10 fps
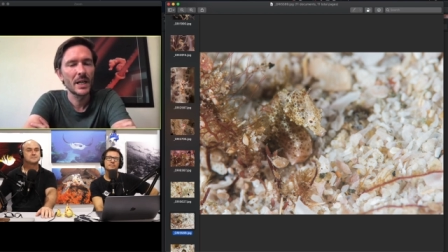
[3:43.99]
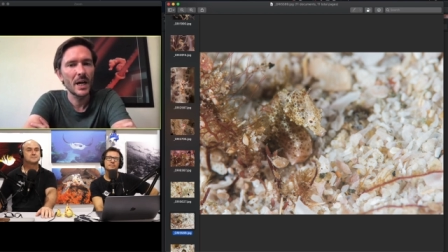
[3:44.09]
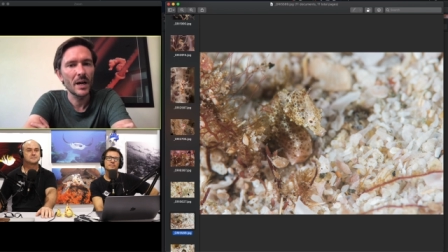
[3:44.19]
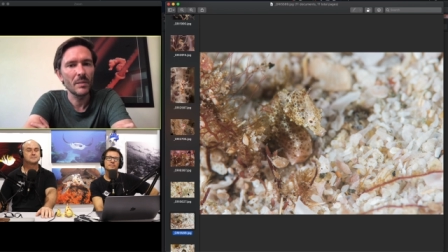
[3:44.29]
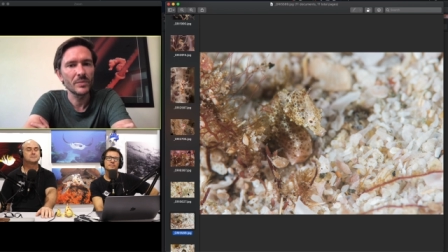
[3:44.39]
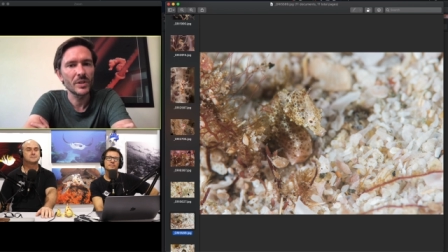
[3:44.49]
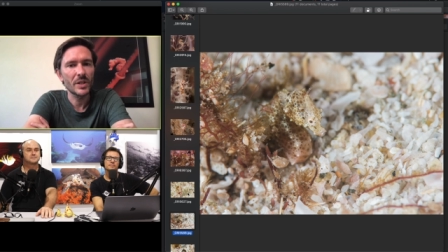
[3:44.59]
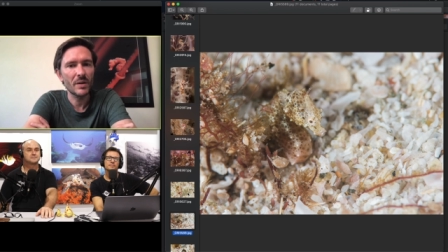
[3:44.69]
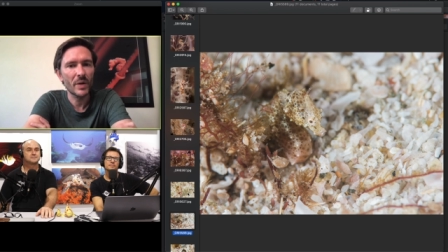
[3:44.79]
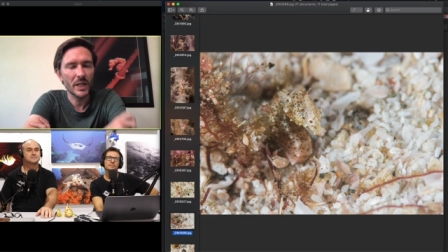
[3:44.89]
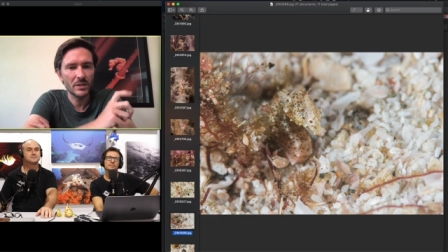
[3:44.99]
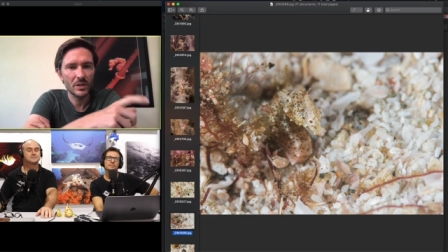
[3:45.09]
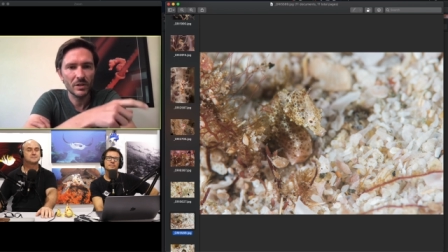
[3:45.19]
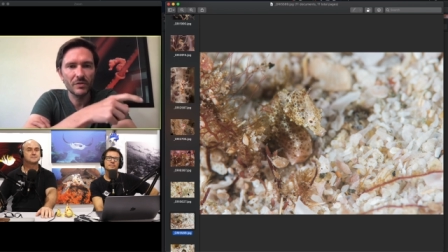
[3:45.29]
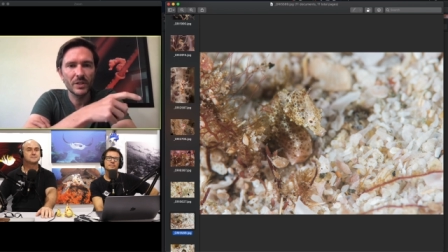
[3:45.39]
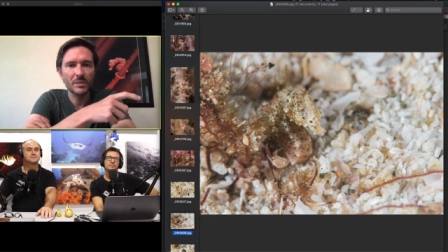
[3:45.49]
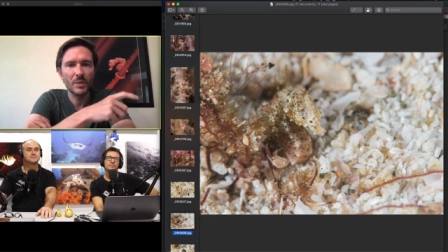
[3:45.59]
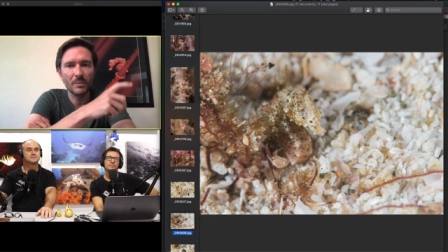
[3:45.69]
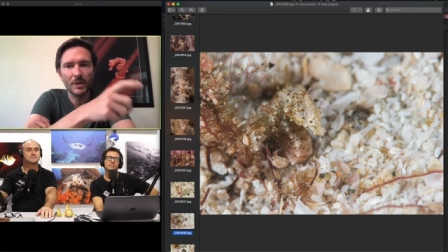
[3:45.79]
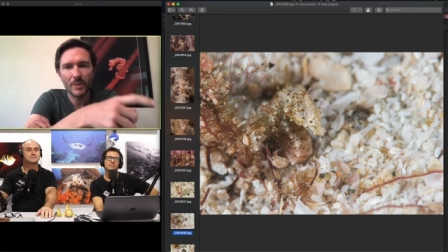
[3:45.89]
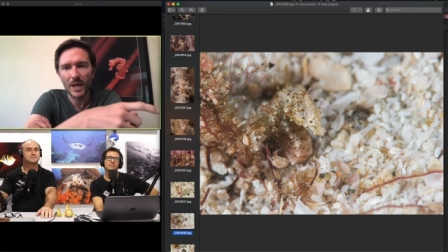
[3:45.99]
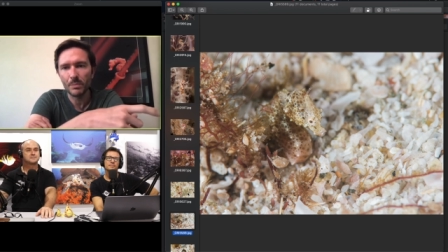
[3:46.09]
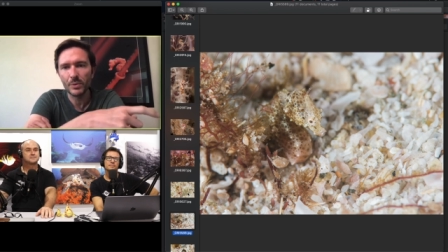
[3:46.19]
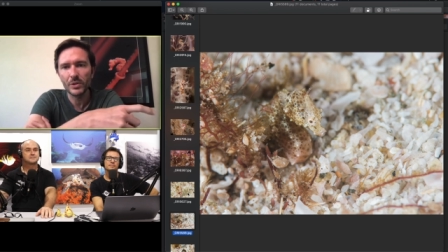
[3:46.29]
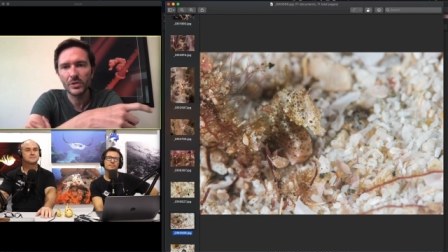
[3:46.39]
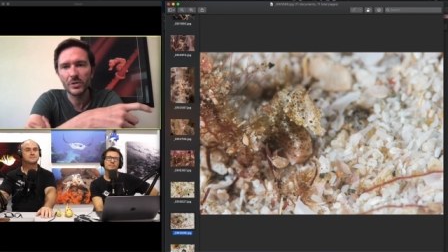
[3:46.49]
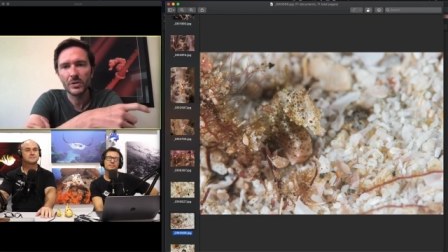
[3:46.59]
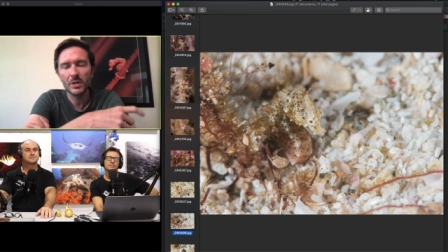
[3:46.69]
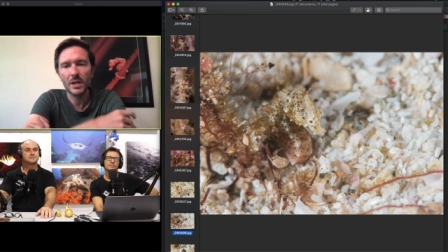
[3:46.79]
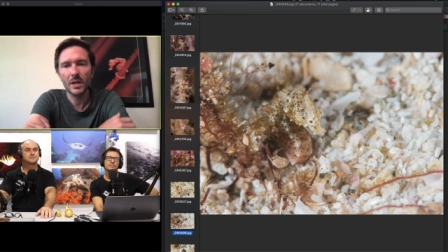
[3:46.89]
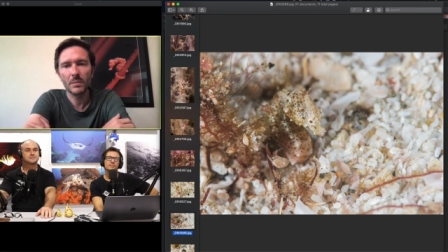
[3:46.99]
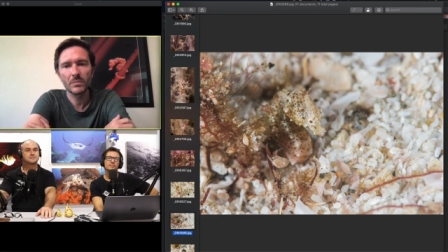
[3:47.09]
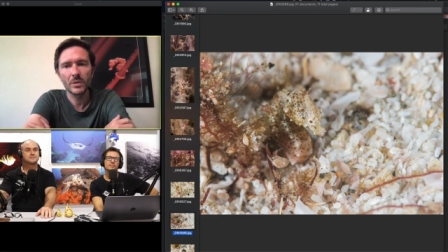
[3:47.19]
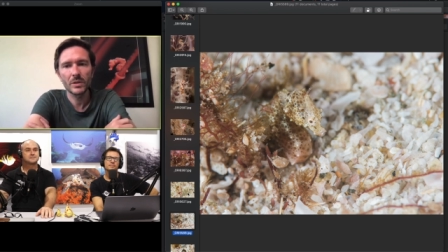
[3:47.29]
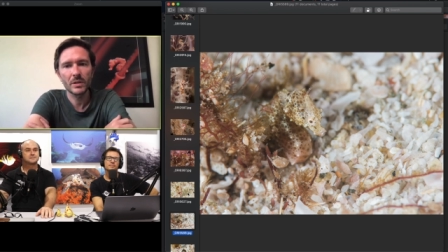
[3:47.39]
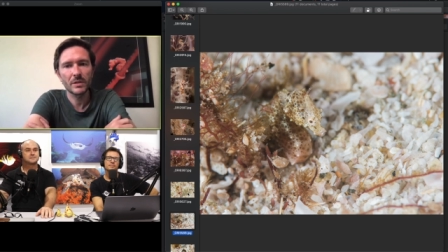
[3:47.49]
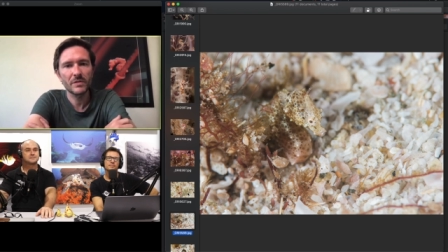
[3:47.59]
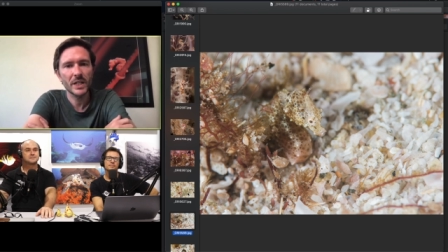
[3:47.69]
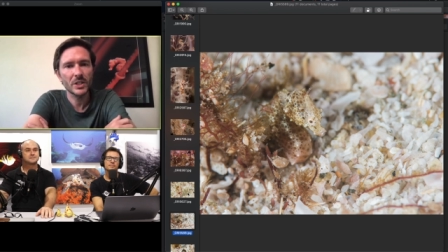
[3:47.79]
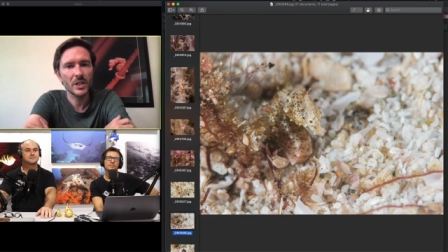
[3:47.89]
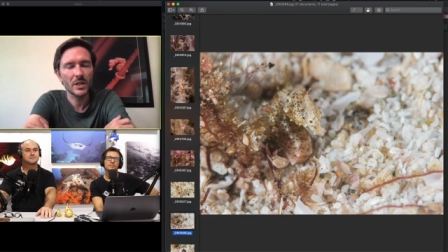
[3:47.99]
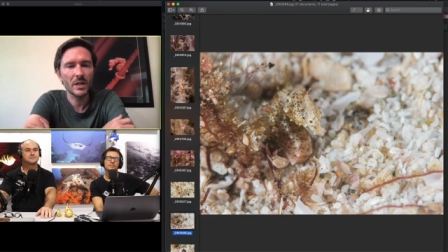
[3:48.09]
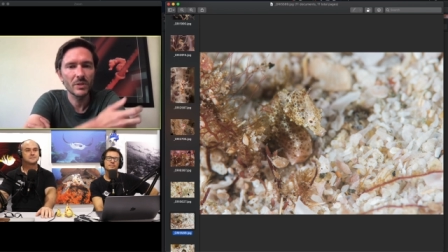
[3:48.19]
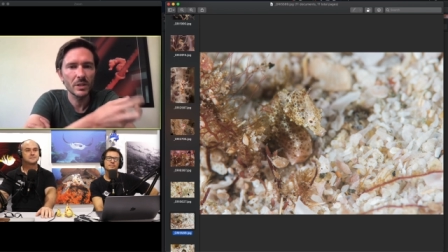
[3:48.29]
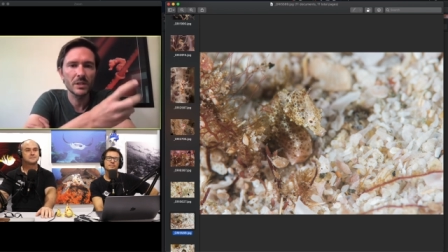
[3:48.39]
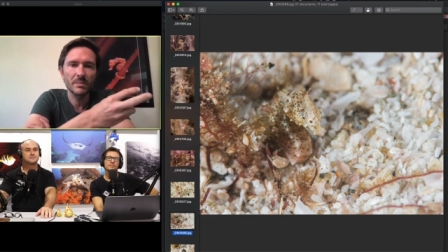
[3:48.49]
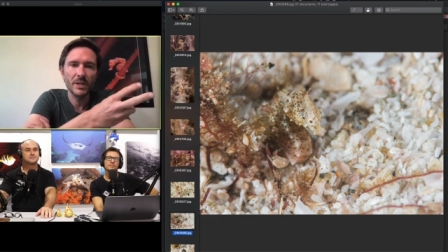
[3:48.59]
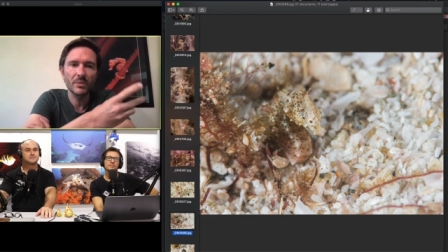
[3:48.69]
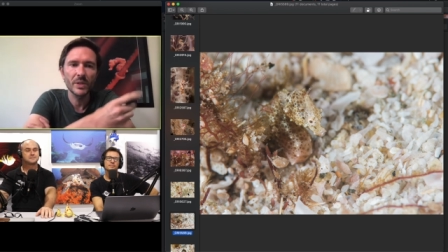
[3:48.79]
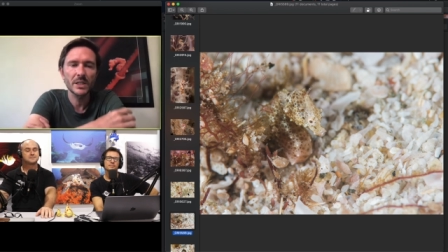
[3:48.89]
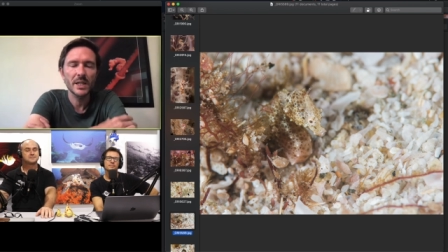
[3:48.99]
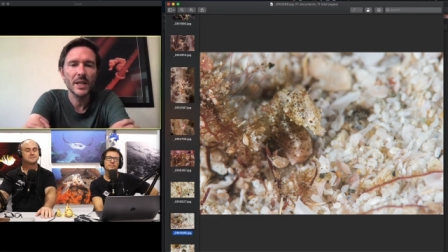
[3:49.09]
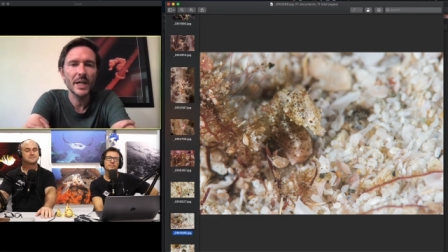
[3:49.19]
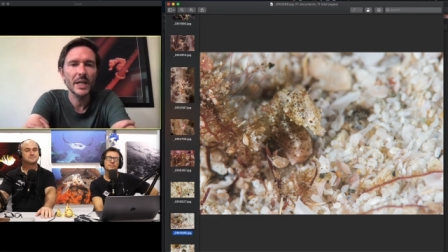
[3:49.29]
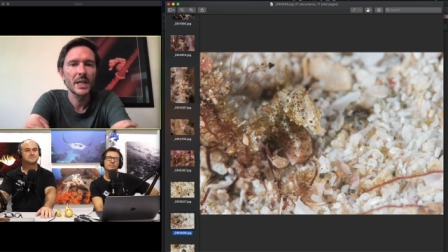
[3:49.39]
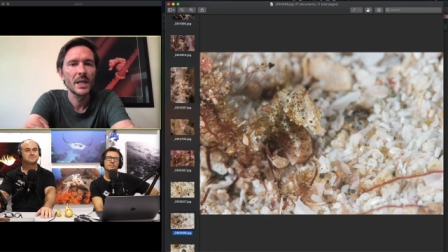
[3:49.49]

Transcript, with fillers: Um, so they went to look for this pygmy pipe horse um, on an adventure, and they were doing some other work together.